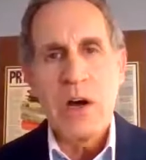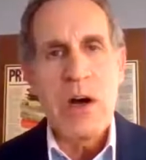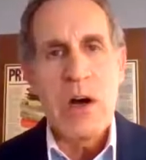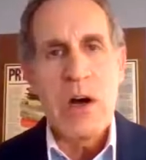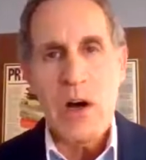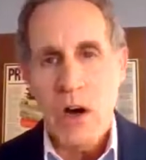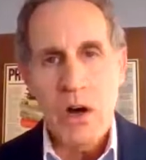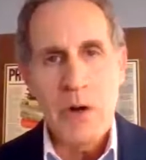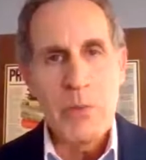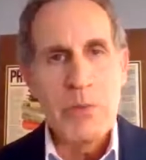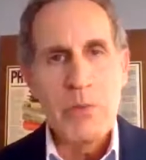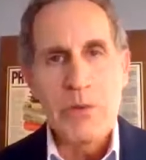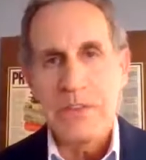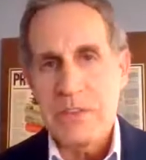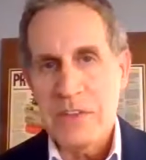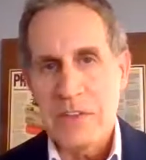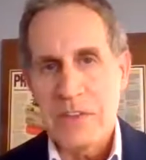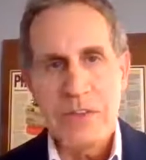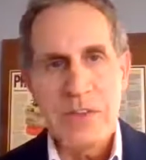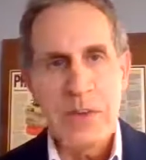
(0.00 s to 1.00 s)
All
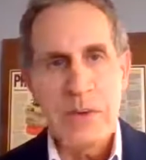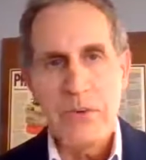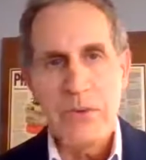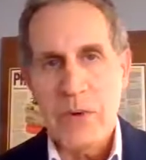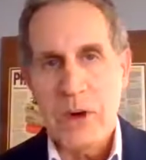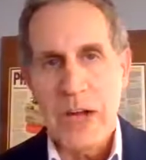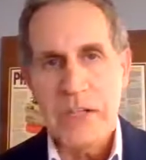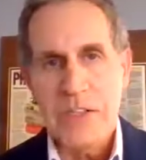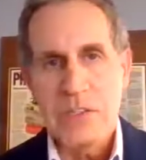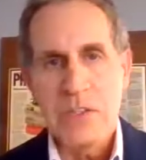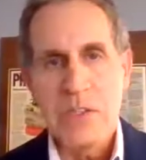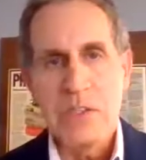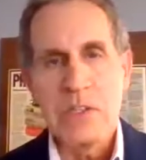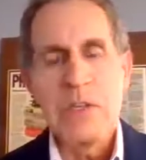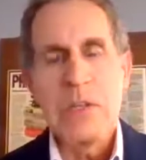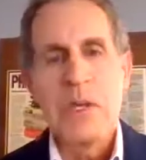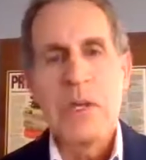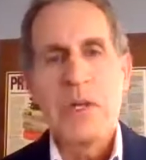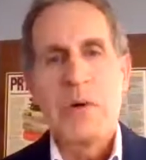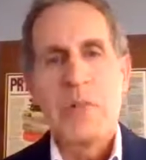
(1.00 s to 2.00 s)
businesses are fragile,
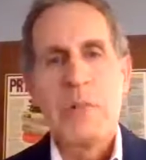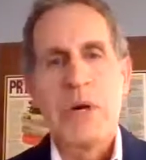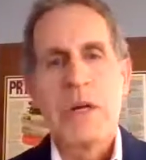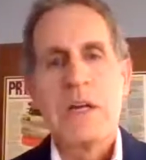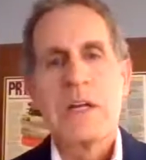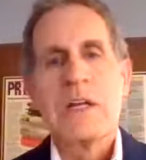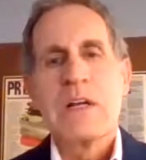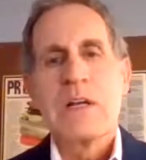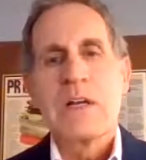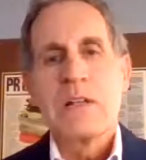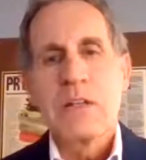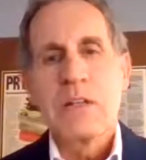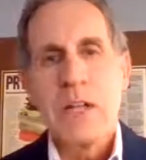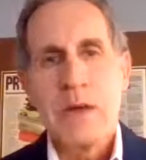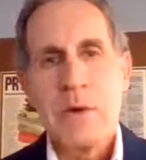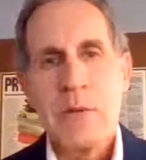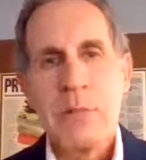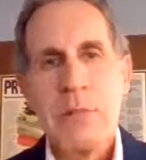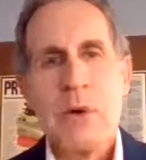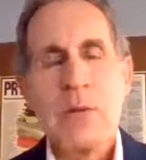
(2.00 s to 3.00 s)
but
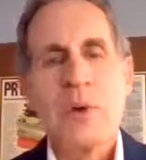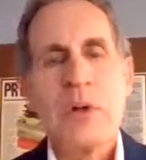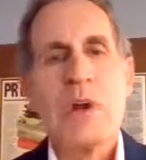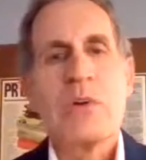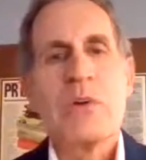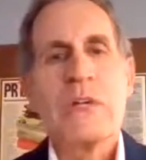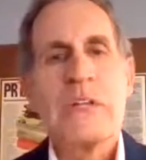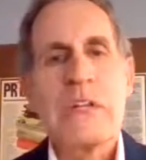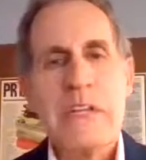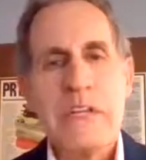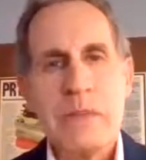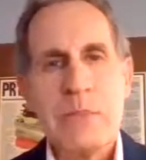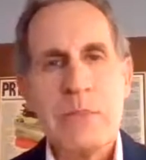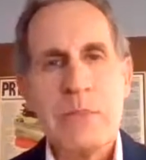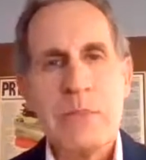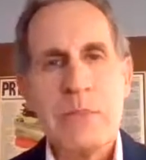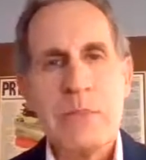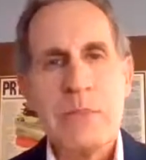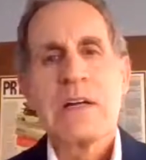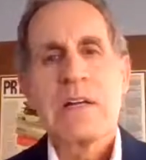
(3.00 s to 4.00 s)
we don't need to
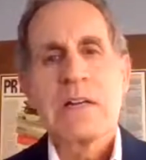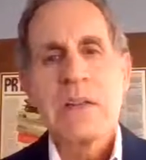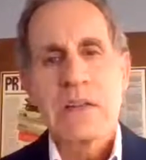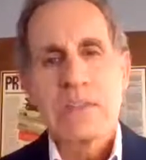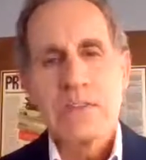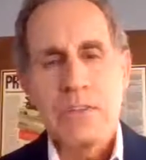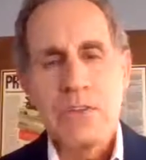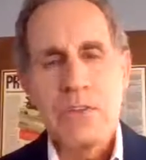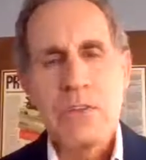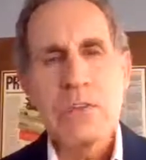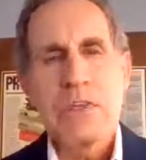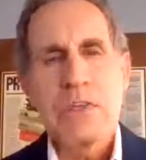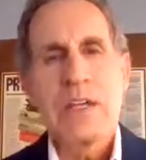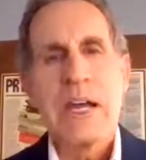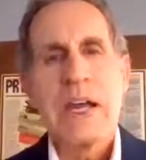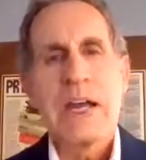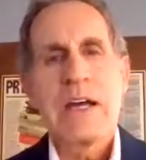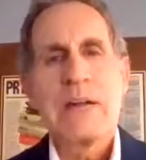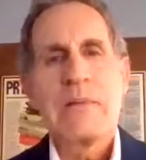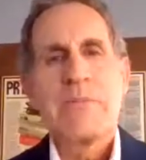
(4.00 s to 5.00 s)
be. Let's look
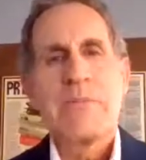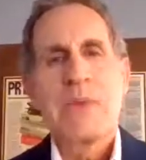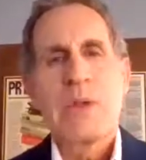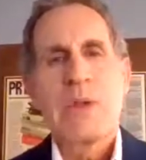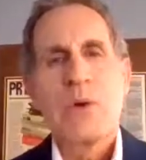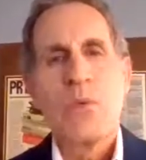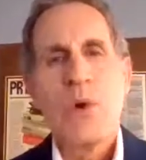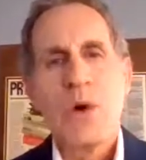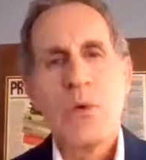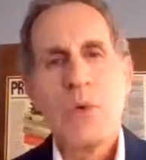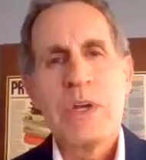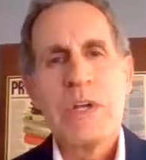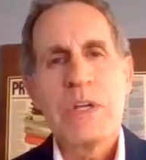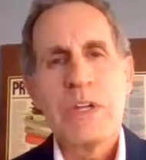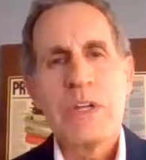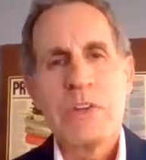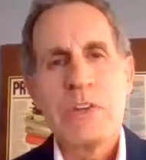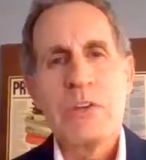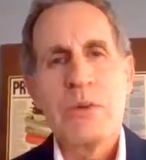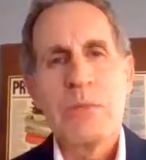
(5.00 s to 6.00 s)
at what we
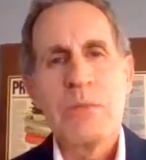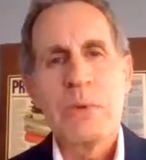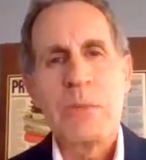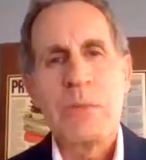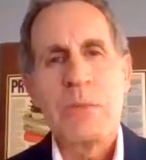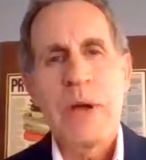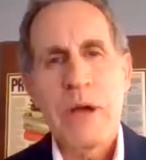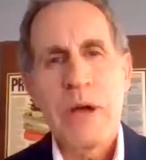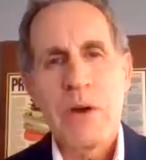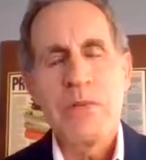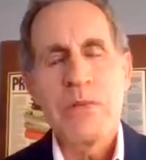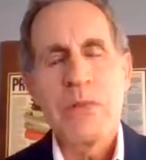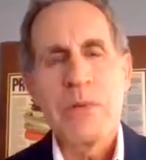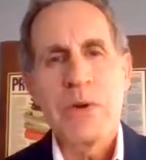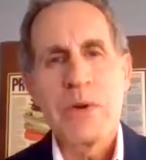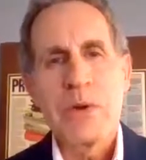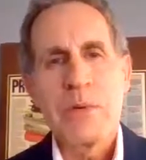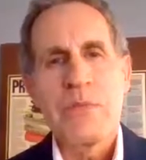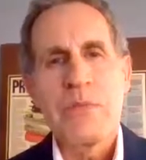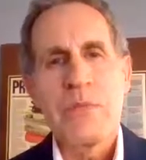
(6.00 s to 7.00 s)
can do to prepare
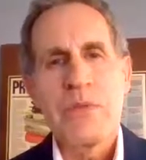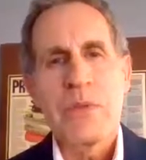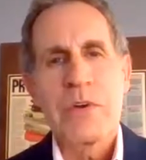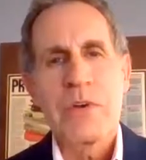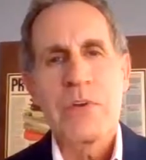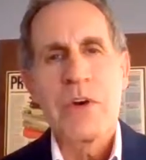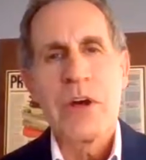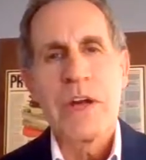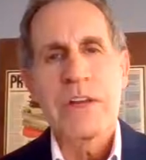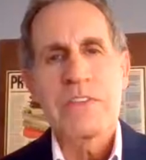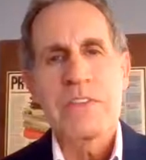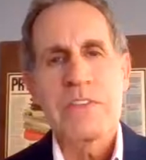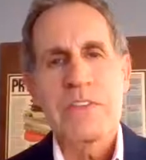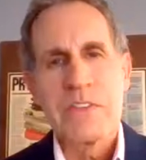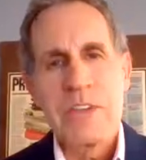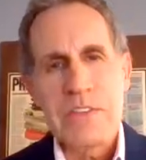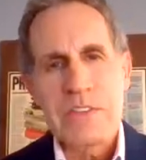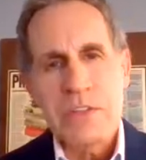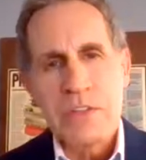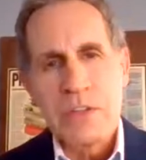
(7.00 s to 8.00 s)
for the crisis.
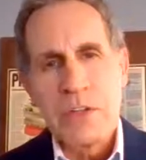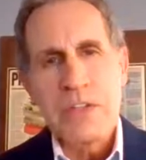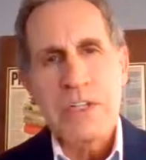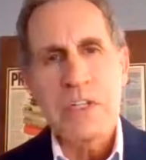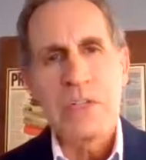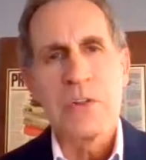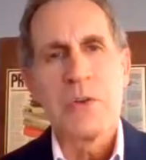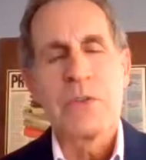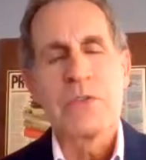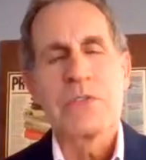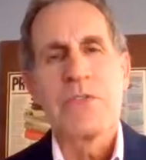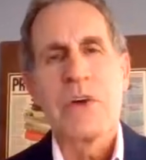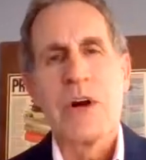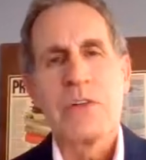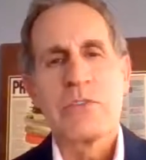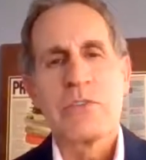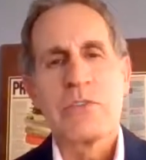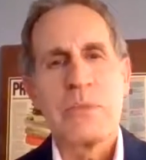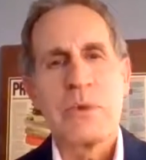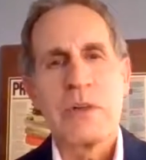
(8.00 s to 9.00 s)
Let's look at those
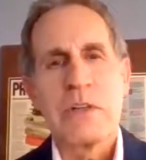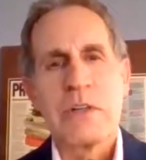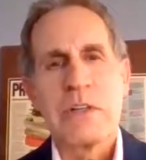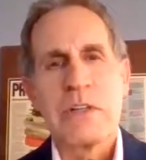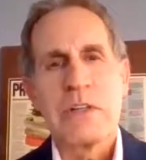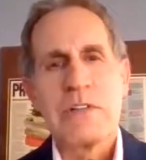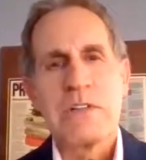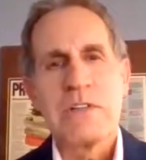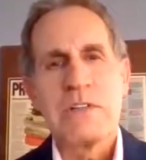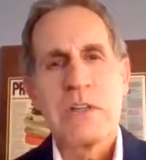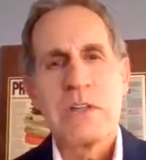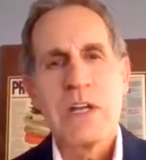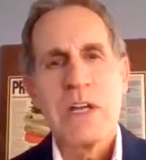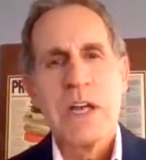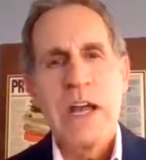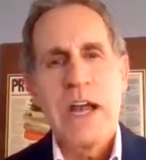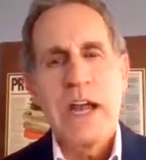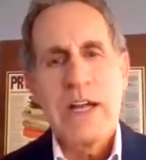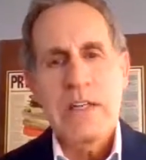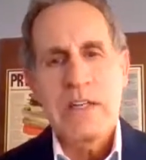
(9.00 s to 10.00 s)
vulnerabilities,
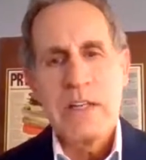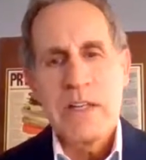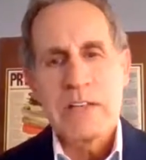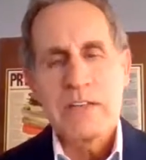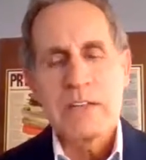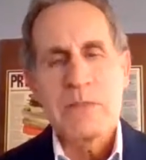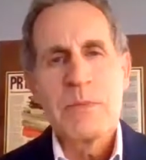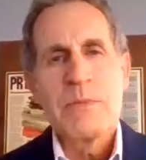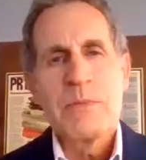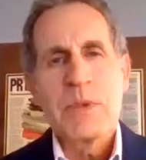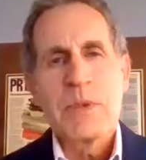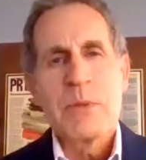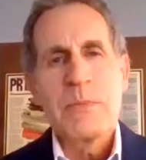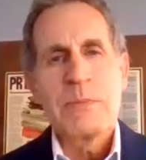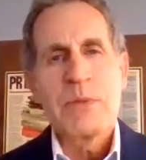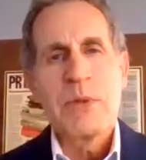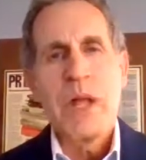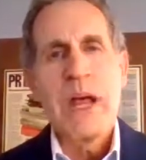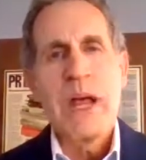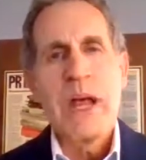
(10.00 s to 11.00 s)
and let's
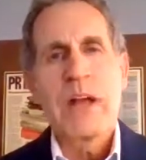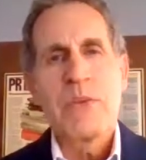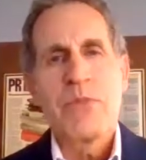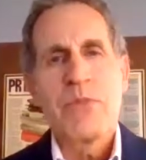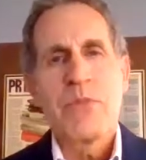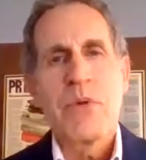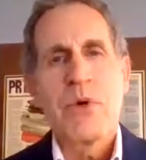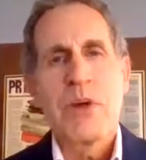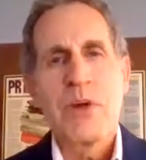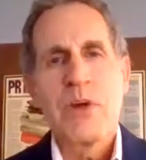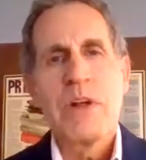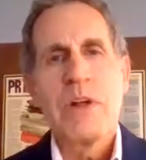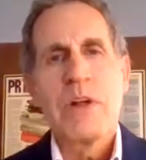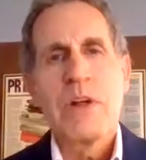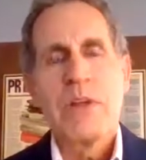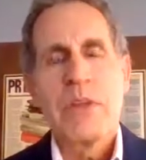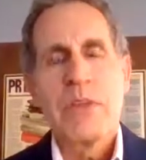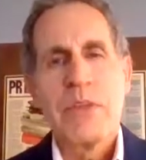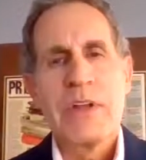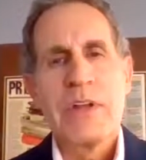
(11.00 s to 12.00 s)
plan for
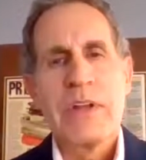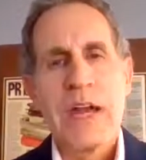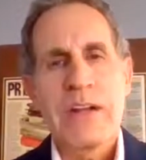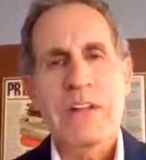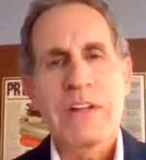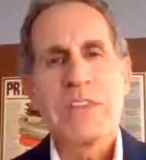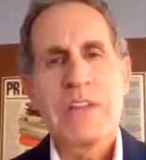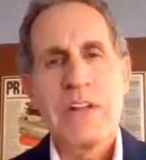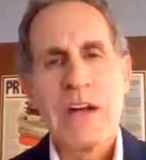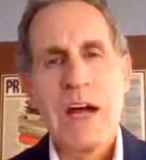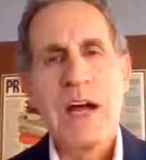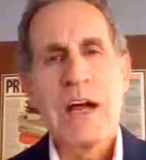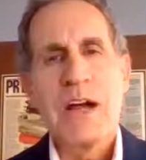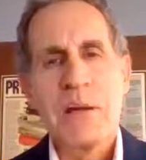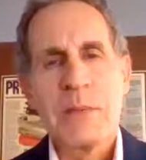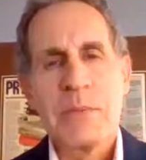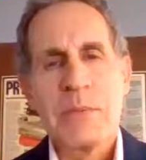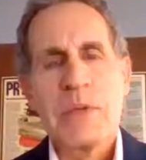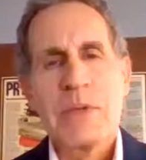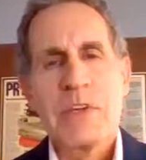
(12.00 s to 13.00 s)
the next
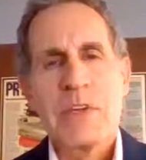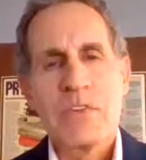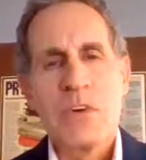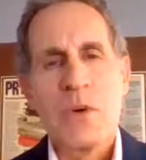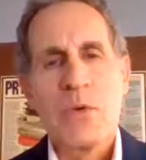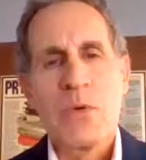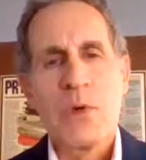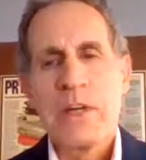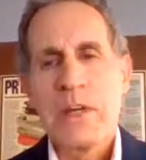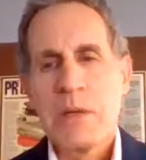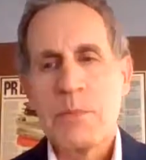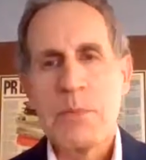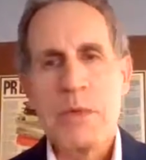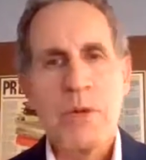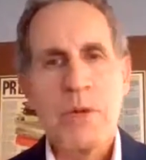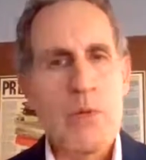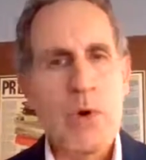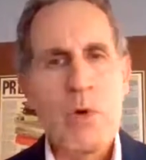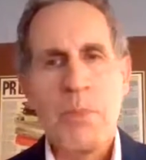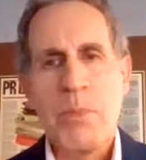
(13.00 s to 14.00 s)
time, so we can be
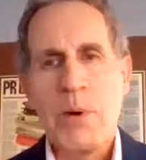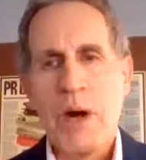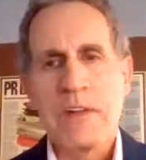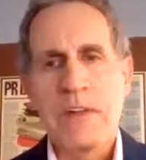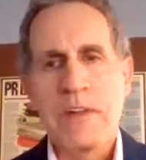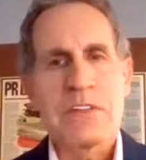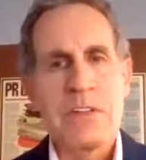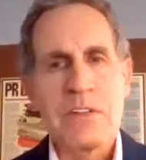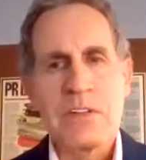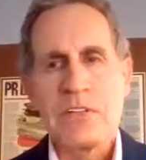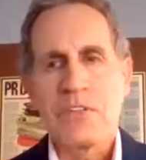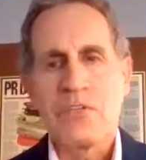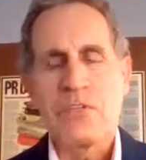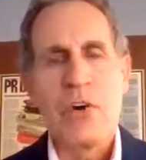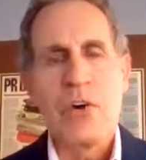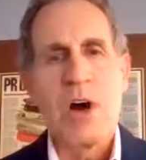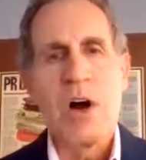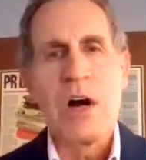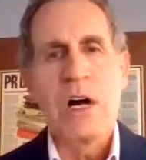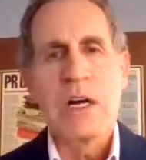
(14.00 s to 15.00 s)
robust and
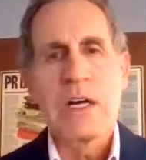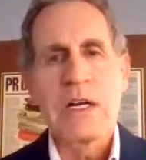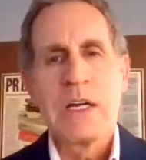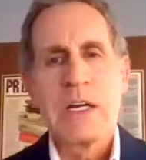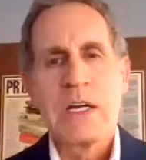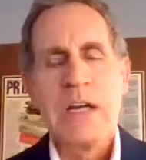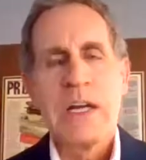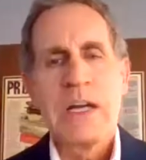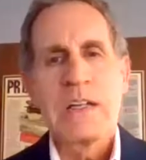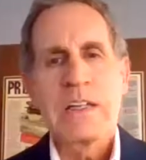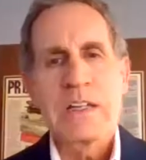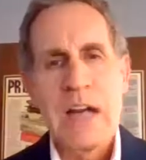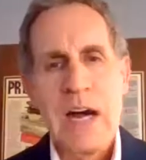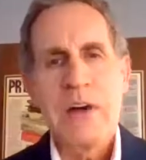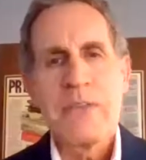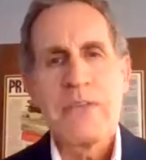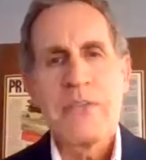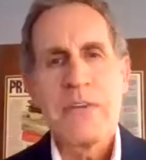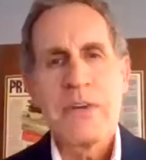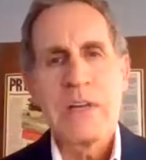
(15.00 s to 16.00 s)
strong and
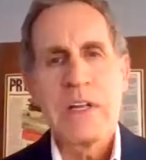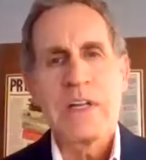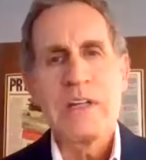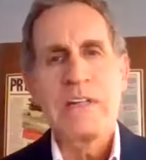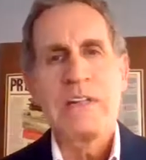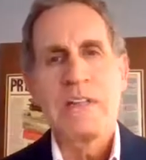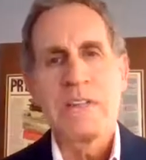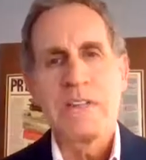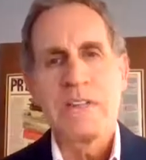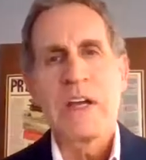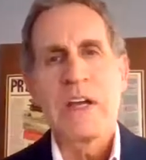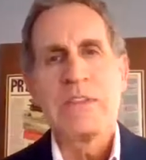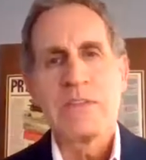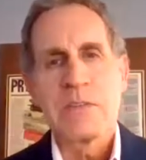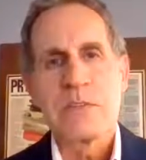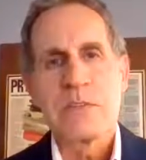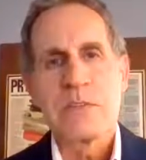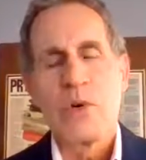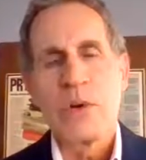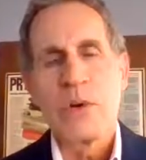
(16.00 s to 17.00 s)
confident and
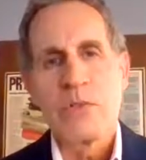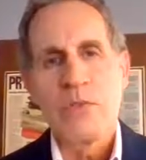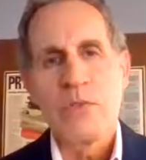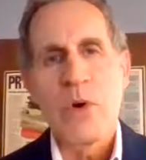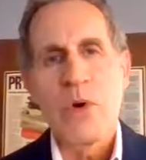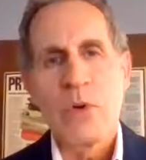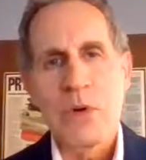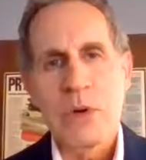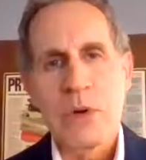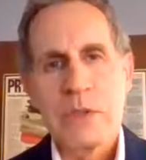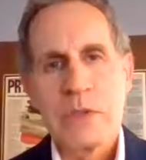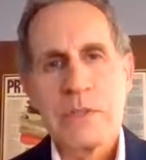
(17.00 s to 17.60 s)
decisive going forward.